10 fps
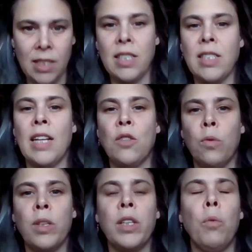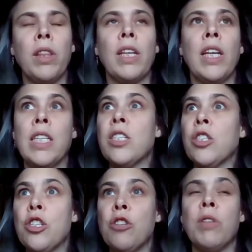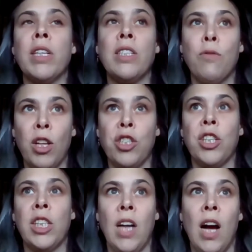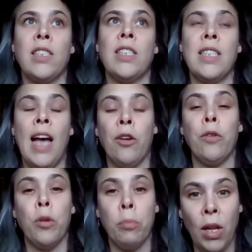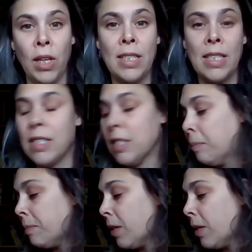because that's really what the kidneys are doing, is flushing the toxins out of your blood system,